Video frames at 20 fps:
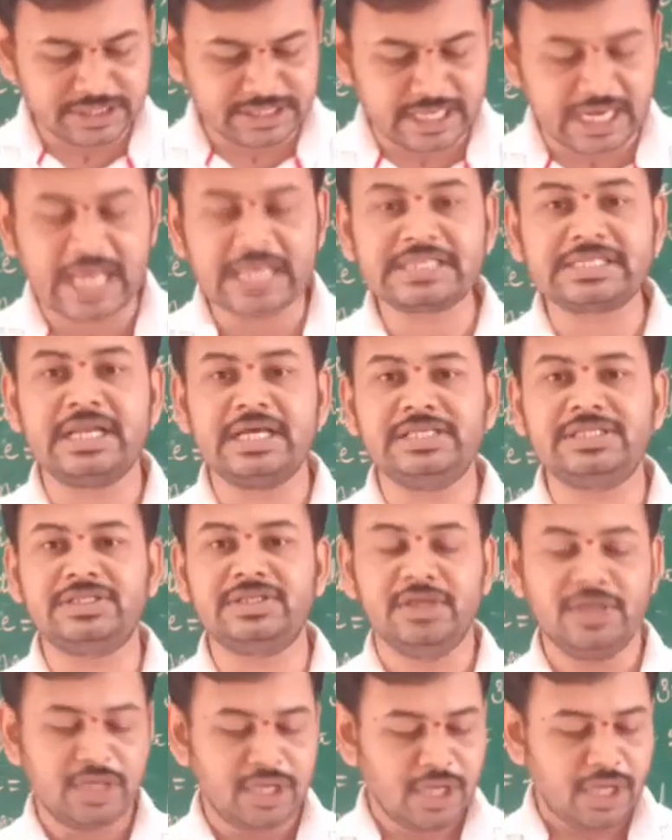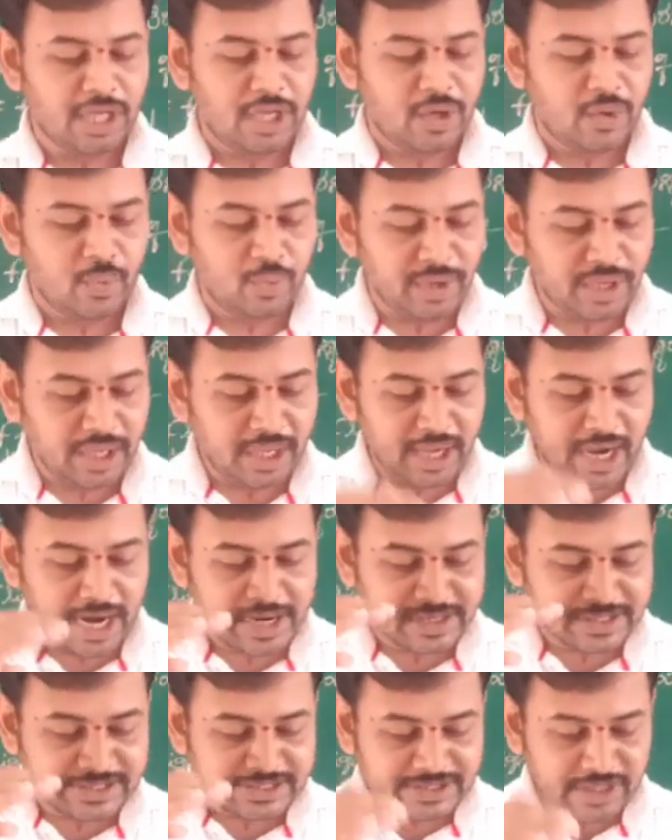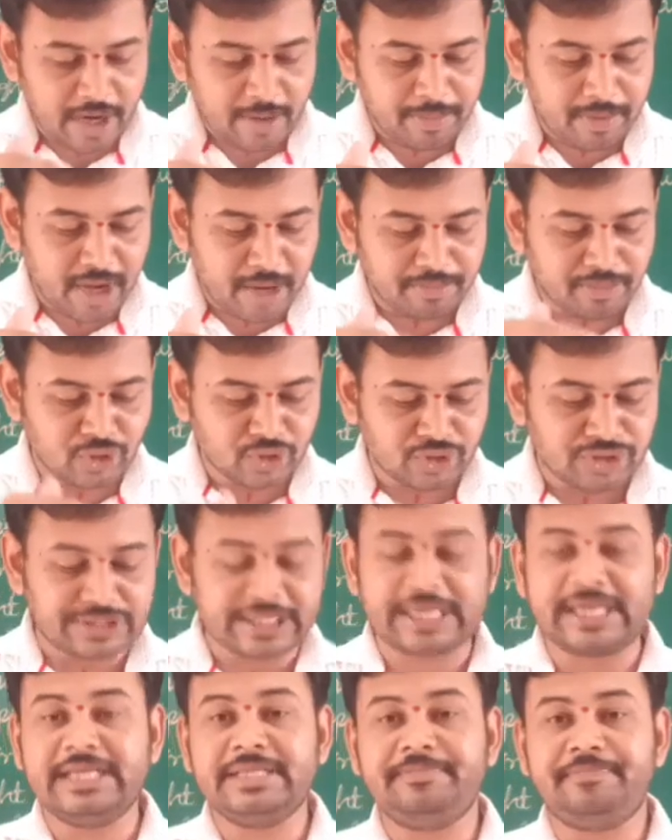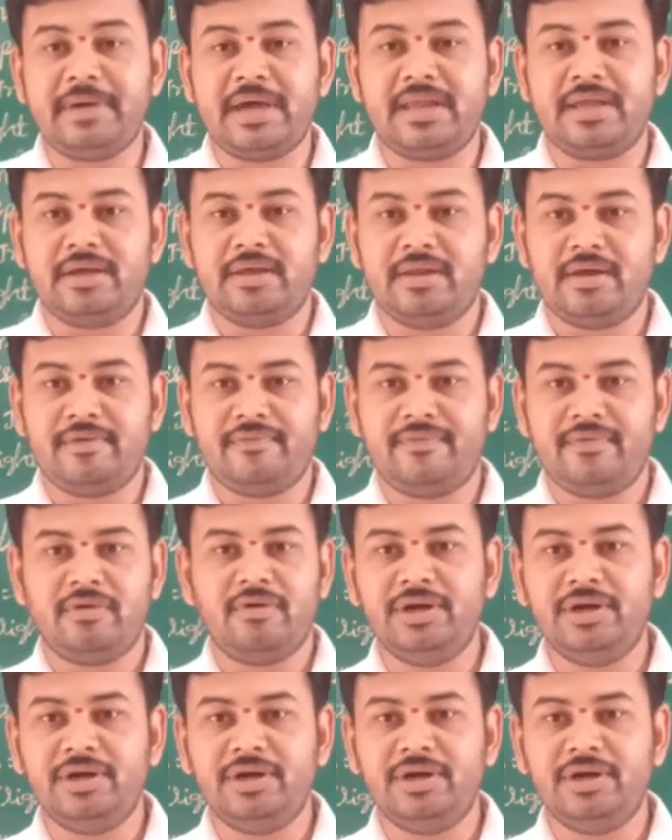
In the last class, we had stopped up to second paragraph.